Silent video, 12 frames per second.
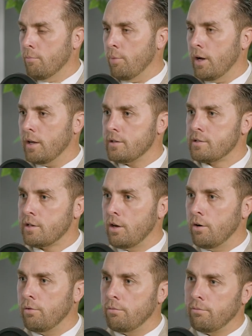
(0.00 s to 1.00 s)
But
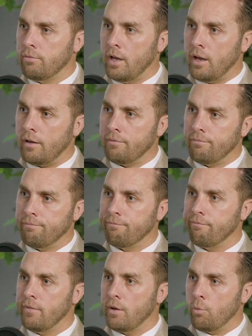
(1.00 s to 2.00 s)
so, yeah,
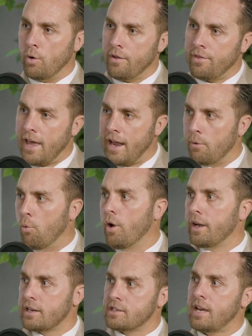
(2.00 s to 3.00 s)
with that
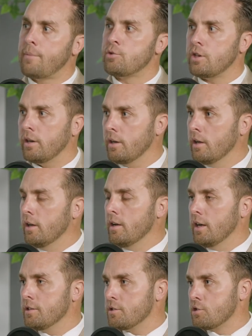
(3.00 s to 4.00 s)
one exception,
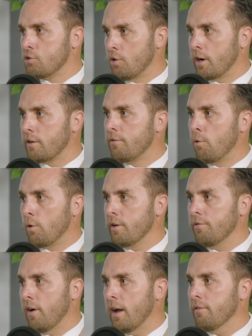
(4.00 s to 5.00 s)
it's a strict
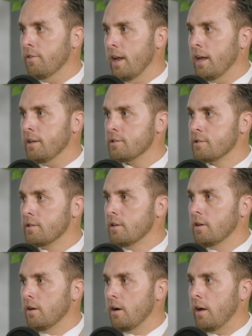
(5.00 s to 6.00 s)
45 days
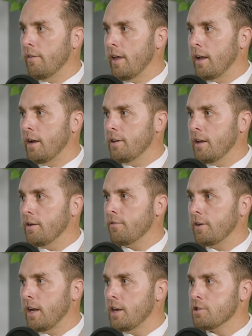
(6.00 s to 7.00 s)
on that
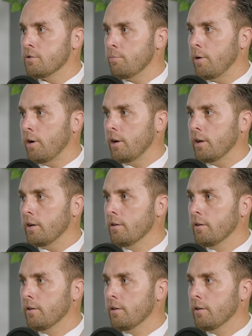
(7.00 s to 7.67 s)
identification period.